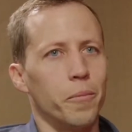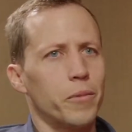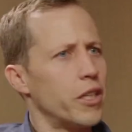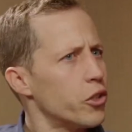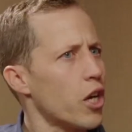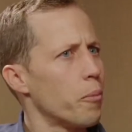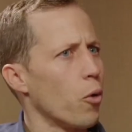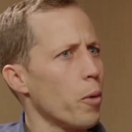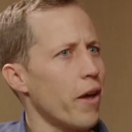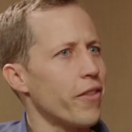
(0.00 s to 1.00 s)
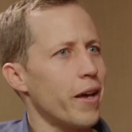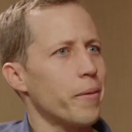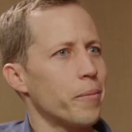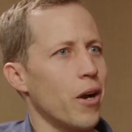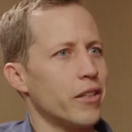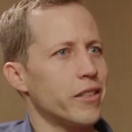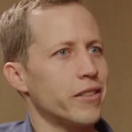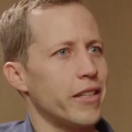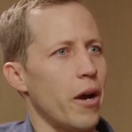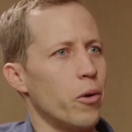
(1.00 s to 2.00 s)
Can you talk more about that process
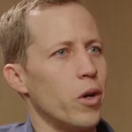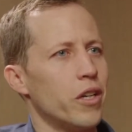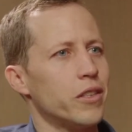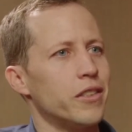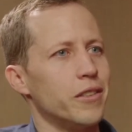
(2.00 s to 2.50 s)
and how it was?